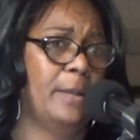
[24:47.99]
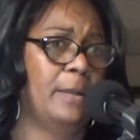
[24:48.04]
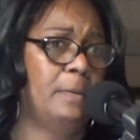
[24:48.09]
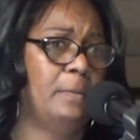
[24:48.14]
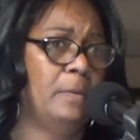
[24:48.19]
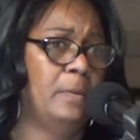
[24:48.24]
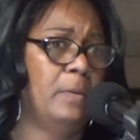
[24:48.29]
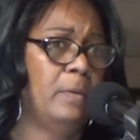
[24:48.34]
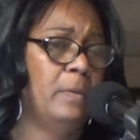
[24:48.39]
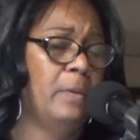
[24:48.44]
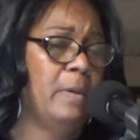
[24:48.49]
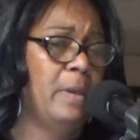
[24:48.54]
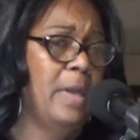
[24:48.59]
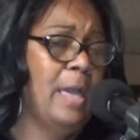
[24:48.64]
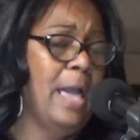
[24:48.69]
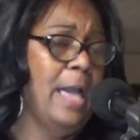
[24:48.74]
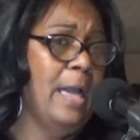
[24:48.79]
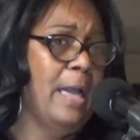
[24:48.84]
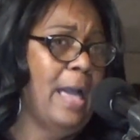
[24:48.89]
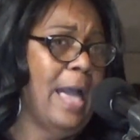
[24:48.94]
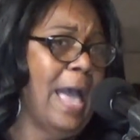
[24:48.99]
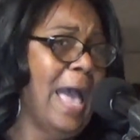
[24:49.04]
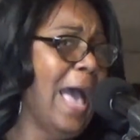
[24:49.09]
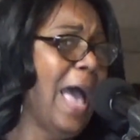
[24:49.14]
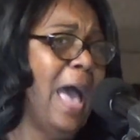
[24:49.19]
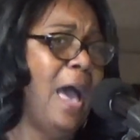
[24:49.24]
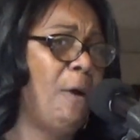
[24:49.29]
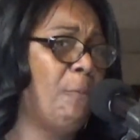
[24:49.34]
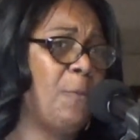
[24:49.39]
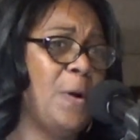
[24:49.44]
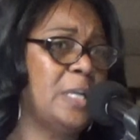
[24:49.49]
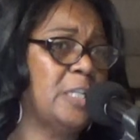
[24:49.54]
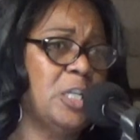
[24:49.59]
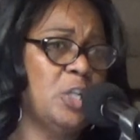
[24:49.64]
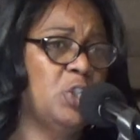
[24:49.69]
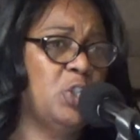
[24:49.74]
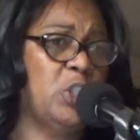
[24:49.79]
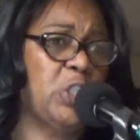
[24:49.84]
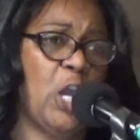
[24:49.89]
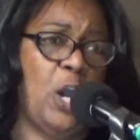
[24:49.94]
I
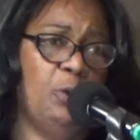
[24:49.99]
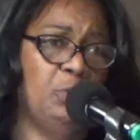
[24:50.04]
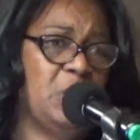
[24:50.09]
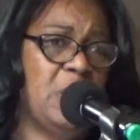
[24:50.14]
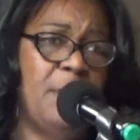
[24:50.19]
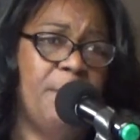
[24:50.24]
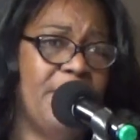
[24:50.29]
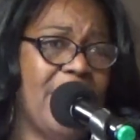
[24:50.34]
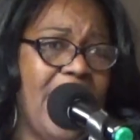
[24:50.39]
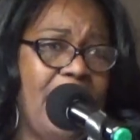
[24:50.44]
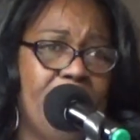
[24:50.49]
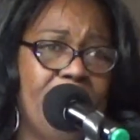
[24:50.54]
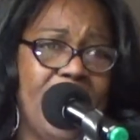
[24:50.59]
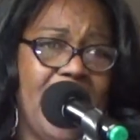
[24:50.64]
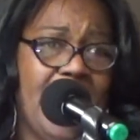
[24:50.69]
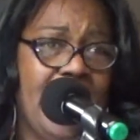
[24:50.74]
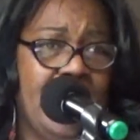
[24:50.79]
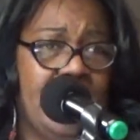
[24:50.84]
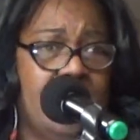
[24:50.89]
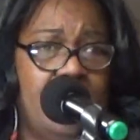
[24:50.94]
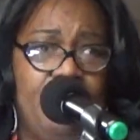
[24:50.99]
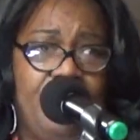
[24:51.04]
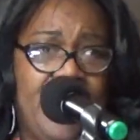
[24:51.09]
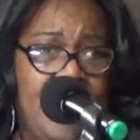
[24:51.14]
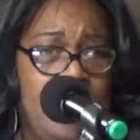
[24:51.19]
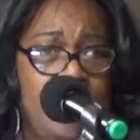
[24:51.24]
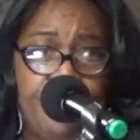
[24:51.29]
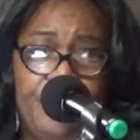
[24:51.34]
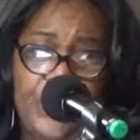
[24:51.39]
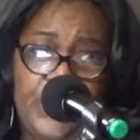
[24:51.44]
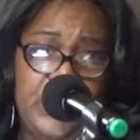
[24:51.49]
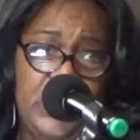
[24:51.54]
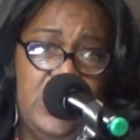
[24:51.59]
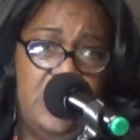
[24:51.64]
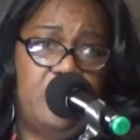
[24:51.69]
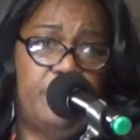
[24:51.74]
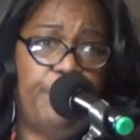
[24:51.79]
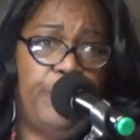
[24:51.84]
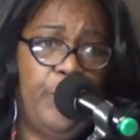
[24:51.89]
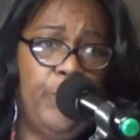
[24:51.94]
wasn't chosen by man to be up on
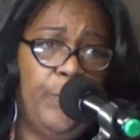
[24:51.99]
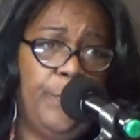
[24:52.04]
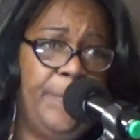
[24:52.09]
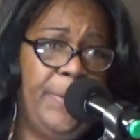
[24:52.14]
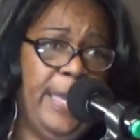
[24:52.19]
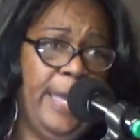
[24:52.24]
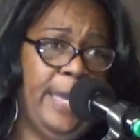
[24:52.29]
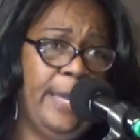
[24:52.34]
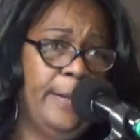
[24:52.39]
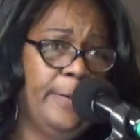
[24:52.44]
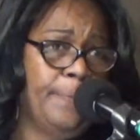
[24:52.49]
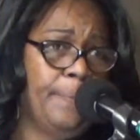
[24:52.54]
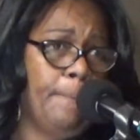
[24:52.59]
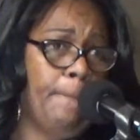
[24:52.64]
this pulpit.